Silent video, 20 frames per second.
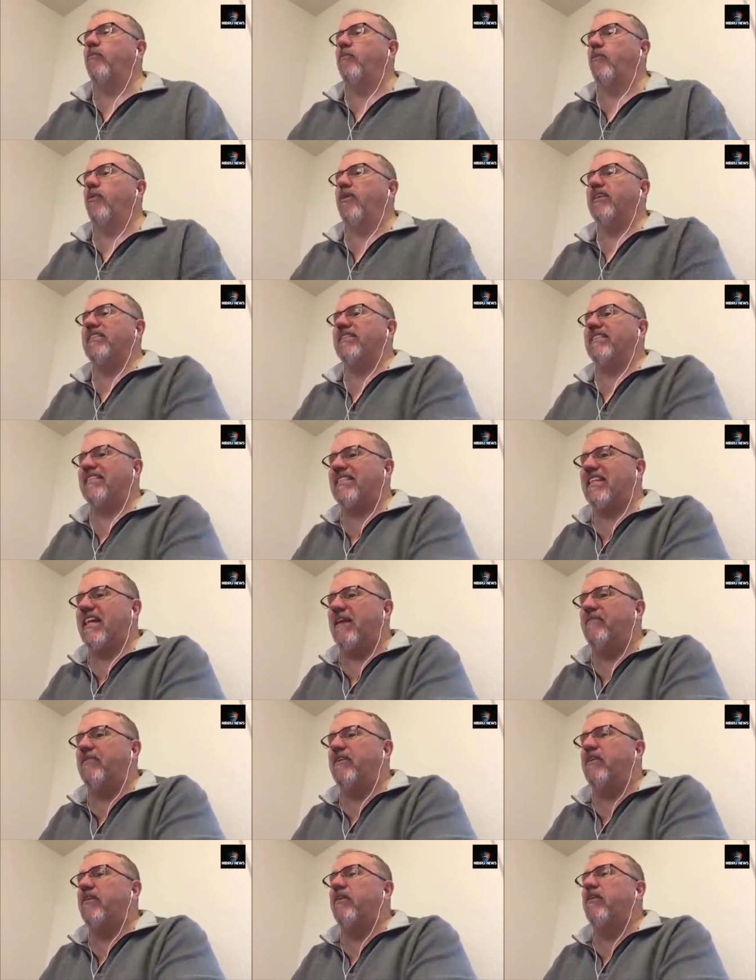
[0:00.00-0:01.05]

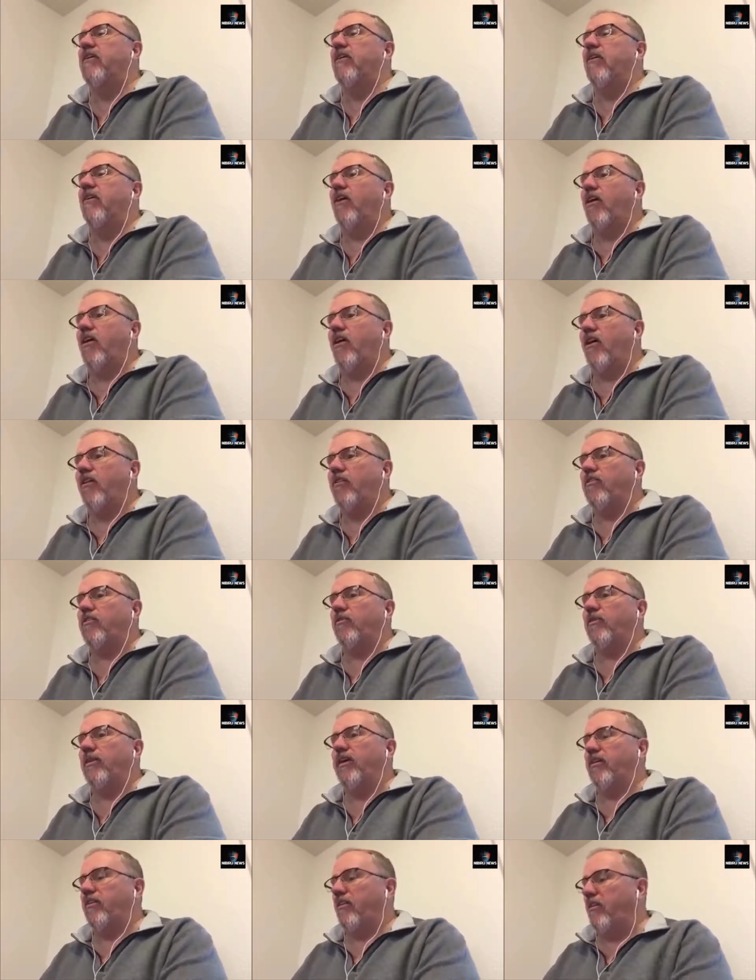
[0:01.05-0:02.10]
4.7, all
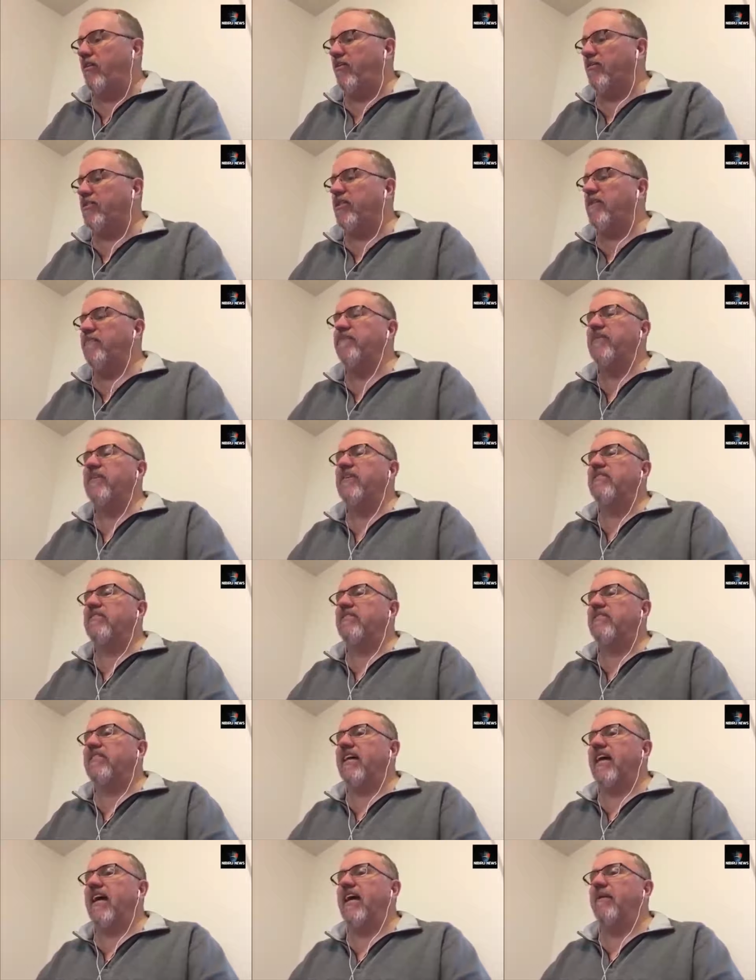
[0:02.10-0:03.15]
three of those
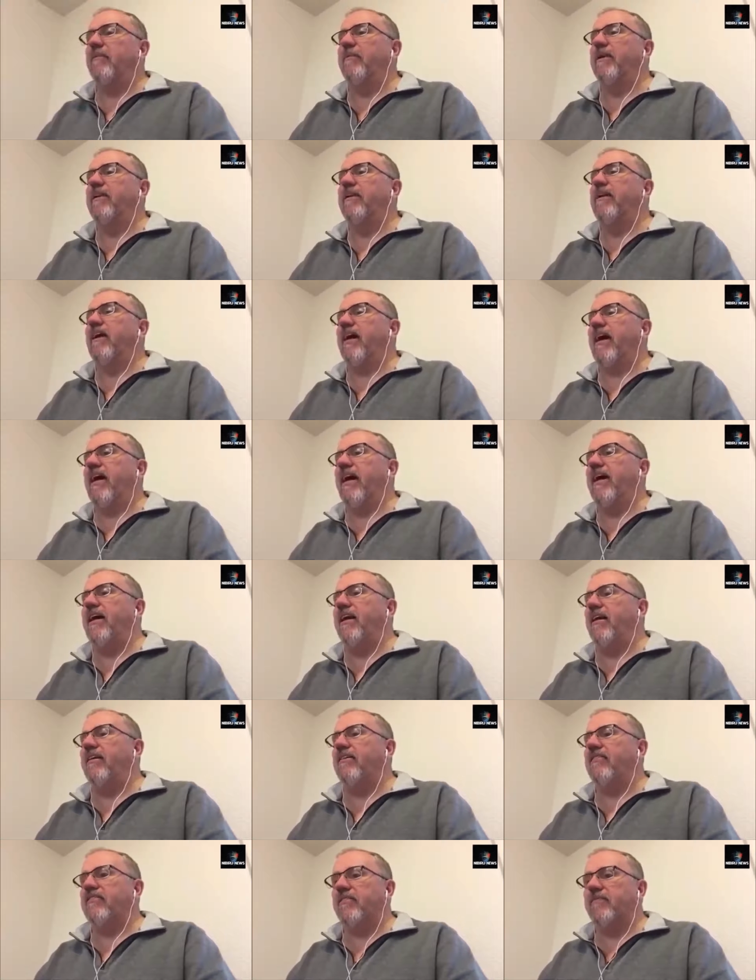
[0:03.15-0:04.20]
Solomon
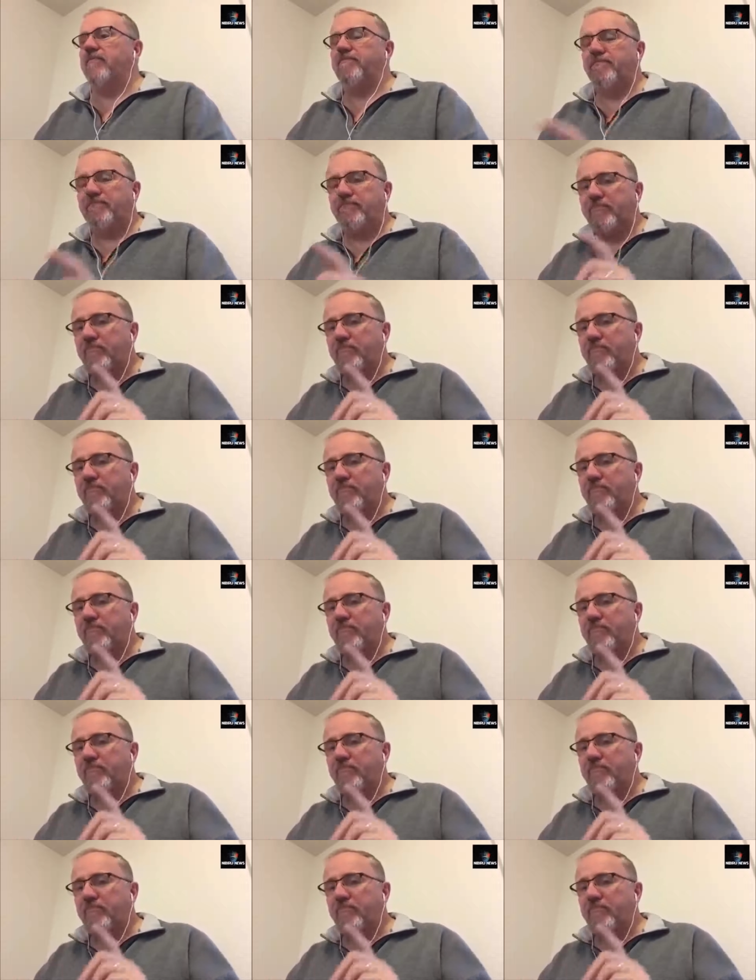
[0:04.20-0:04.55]
Islands.